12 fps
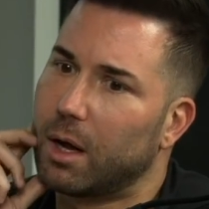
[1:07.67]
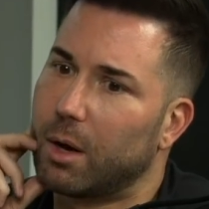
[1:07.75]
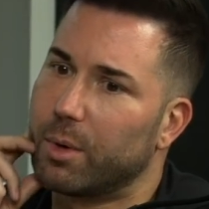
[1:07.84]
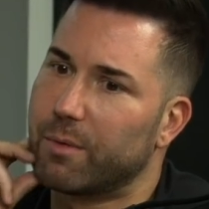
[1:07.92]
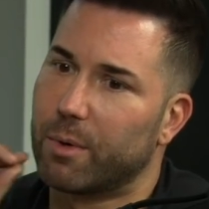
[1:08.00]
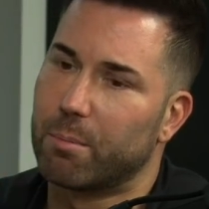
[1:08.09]

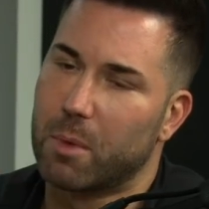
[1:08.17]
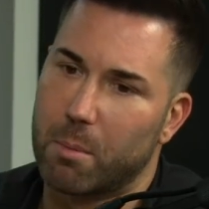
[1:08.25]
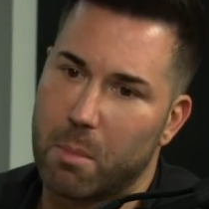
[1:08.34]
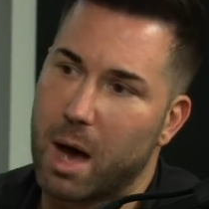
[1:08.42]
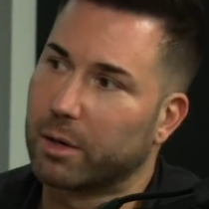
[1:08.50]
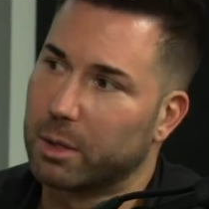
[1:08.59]
We have a
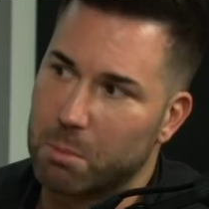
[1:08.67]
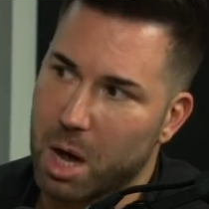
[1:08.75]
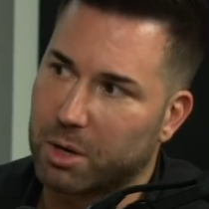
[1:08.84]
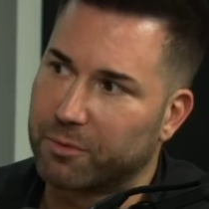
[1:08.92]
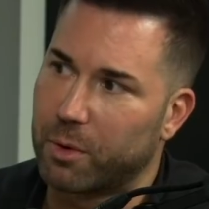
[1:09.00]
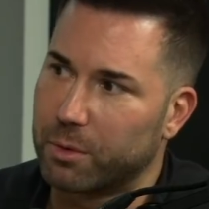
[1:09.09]
modeling
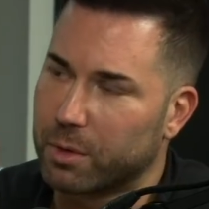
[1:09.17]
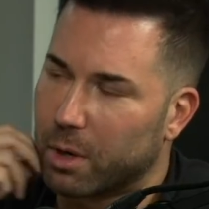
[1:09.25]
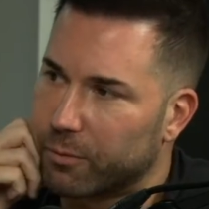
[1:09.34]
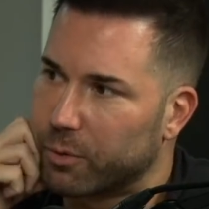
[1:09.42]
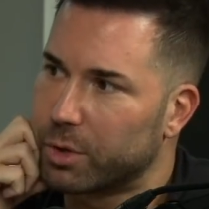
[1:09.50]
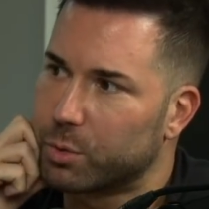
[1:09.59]
microphone
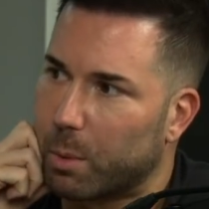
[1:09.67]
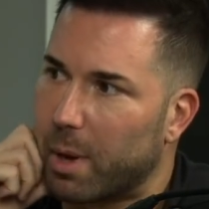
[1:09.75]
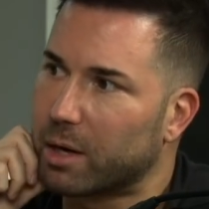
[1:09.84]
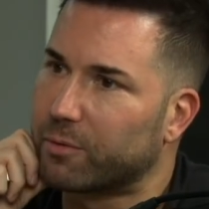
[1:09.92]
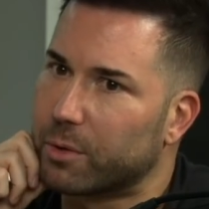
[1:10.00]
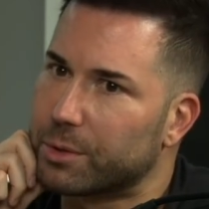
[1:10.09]
called Virtual
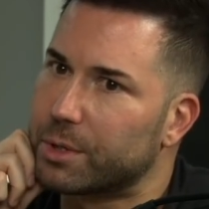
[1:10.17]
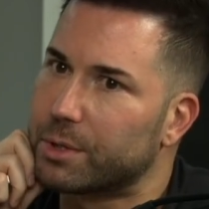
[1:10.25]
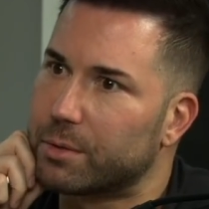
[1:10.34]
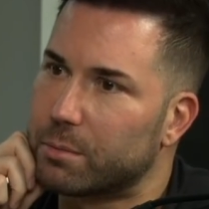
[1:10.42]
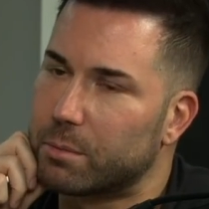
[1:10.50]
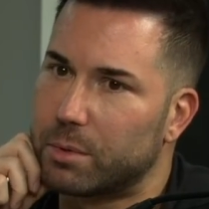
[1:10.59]
Microphone
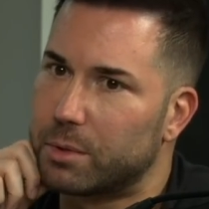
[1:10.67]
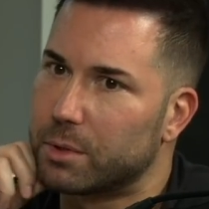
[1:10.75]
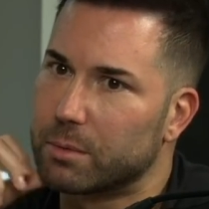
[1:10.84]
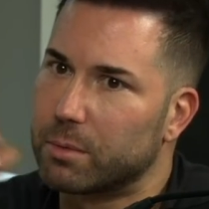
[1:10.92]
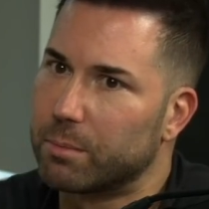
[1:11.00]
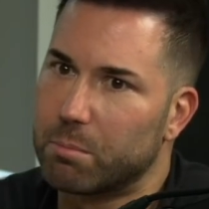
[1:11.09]
System. It's
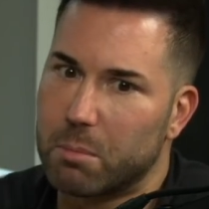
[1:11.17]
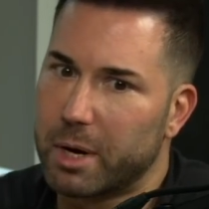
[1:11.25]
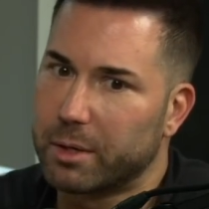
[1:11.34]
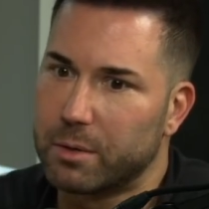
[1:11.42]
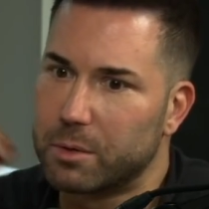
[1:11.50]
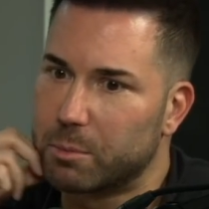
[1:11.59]
a
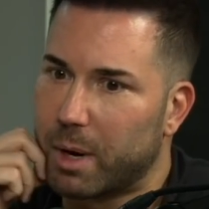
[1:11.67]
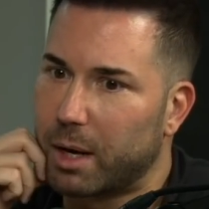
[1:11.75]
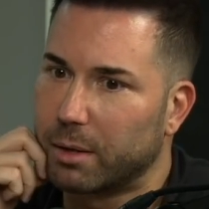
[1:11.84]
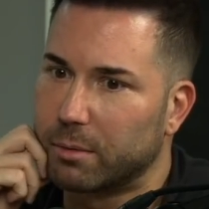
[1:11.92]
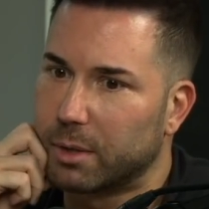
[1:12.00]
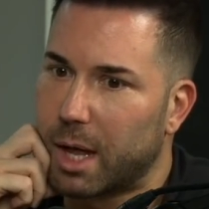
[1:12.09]
mic used
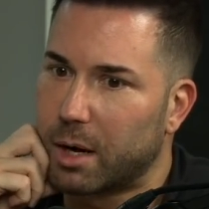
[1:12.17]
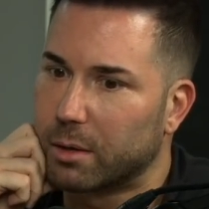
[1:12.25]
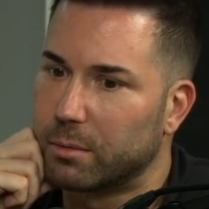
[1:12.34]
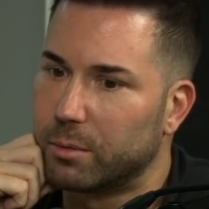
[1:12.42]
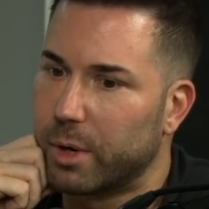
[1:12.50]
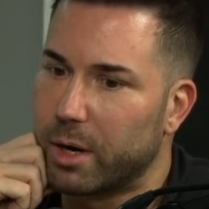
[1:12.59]
by a lot
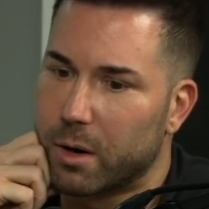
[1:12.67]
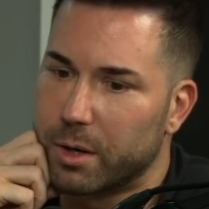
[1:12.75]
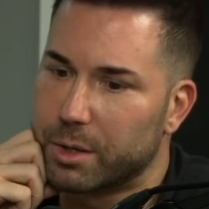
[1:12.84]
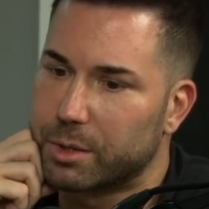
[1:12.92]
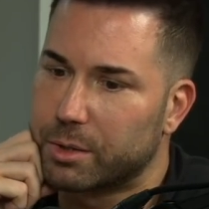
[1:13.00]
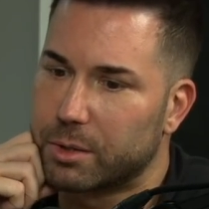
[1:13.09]
of great
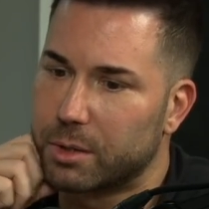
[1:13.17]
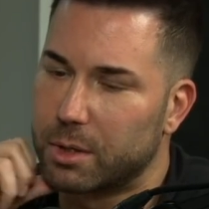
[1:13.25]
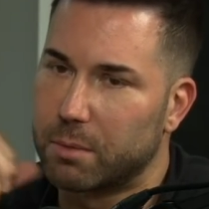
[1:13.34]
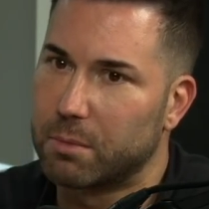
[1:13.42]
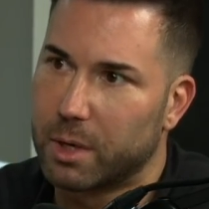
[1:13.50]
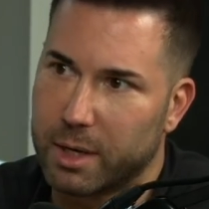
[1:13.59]
artists.
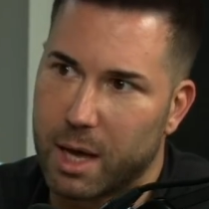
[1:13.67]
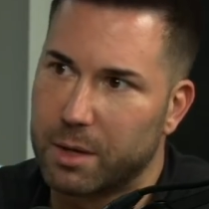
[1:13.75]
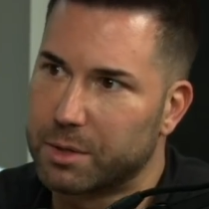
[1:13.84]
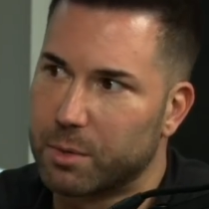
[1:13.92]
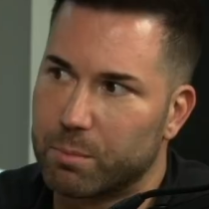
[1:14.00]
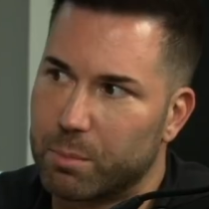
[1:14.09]
And
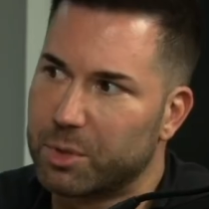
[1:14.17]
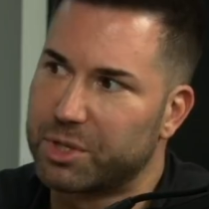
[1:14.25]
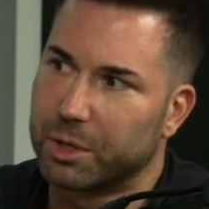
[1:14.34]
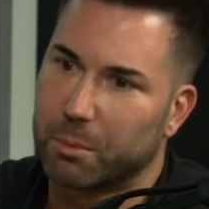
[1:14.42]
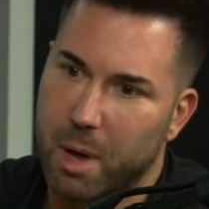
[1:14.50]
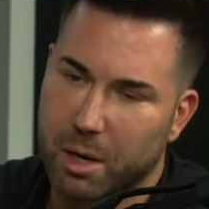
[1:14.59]
it's a
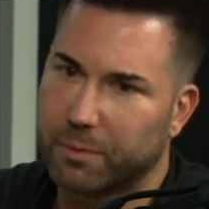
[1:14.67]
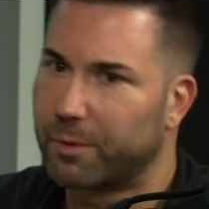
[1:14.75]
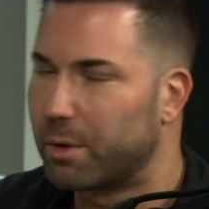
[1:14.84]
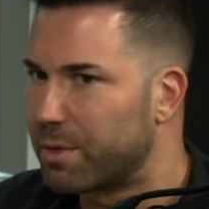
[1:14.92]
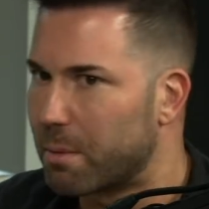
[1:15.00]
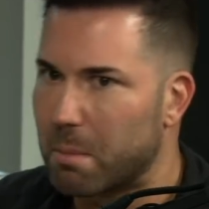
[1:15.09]
single
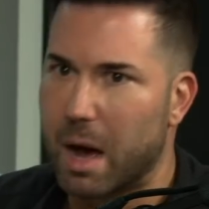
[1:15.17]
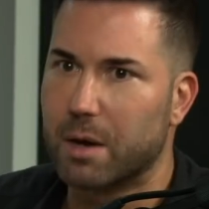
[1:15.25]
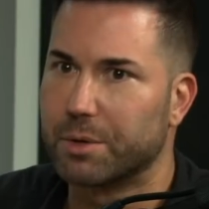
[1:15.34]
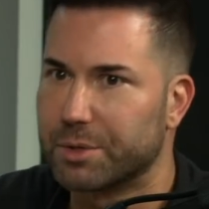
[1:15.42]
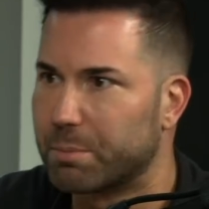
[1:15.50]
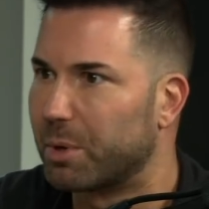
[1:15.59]
microphone that
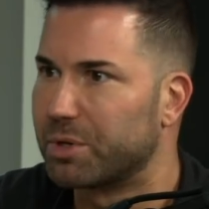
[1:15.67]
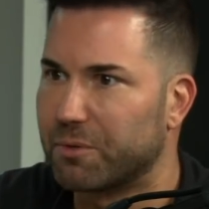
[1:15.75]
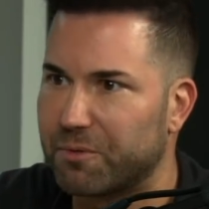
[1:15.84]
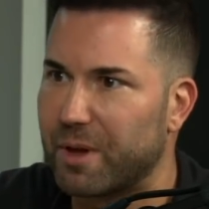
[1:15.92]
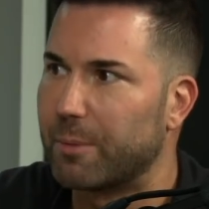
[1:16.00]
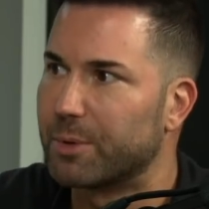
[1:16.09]
models a bunch of
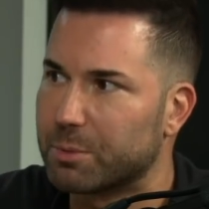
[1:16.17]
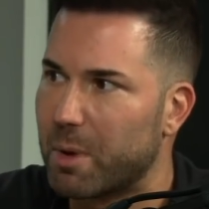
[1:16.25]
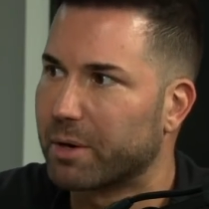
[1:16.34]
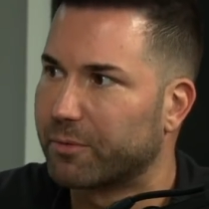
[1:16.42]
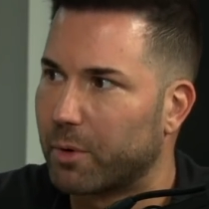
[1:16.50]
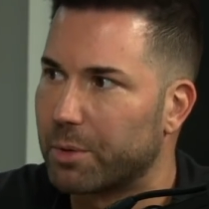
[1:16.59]
famous
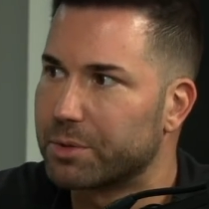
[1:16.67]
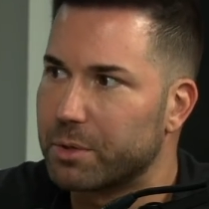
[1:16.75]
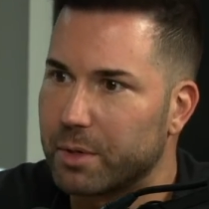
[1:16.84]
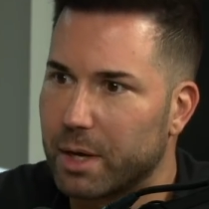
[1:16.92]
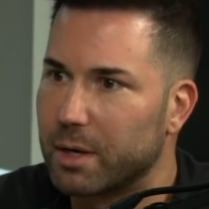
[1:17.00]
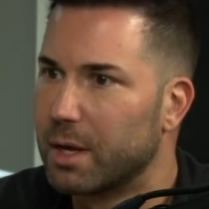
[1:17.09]
microphones. So
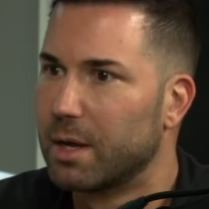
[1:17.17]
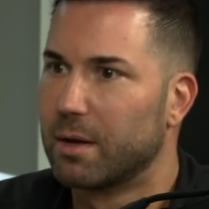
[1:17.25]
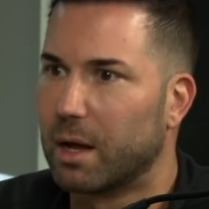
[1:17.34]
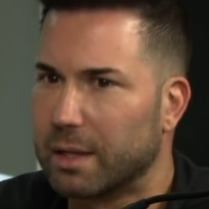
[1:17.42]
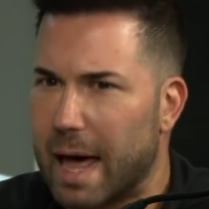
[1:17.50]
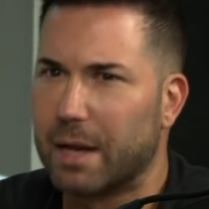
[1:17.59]
you get
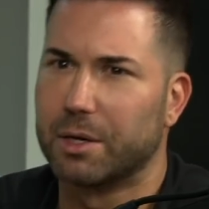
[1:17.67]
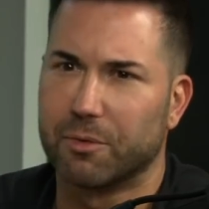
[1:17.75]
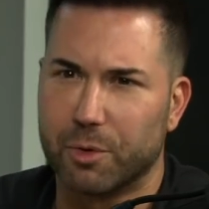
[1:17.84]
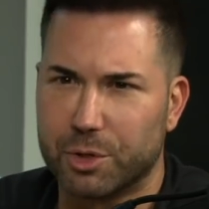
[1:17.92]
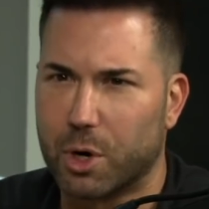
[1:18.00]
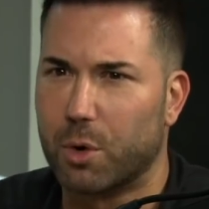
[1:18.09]
a lot of
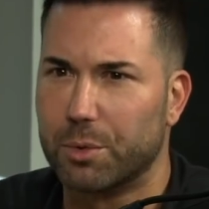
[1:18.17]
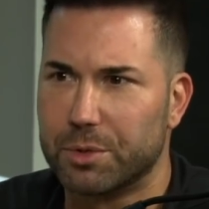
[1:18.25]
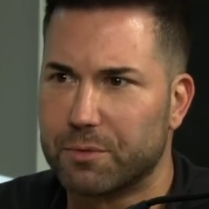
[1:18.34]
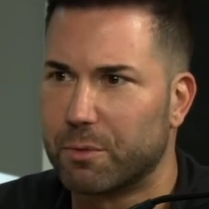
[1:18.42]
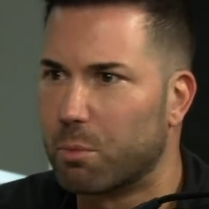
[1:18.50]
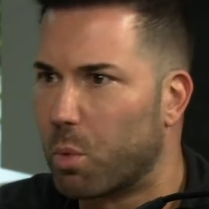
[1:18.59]
different
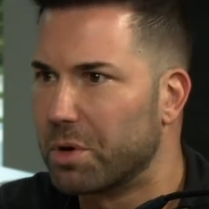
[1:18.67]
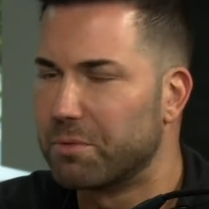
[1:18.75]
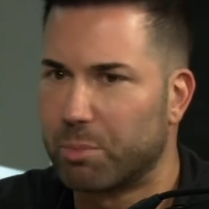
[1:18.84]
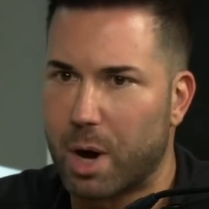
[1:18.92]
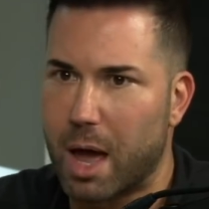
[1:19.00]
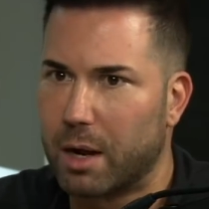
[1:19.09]
tones from one
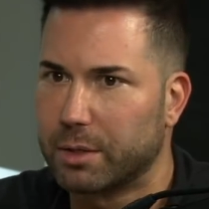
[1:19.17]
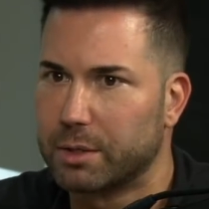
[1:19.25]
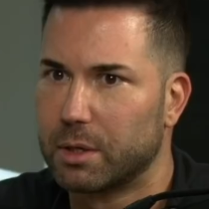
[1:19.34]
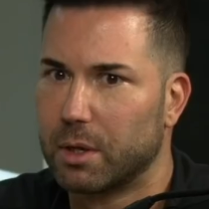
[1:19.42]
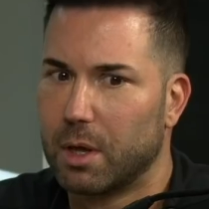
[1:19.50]
product.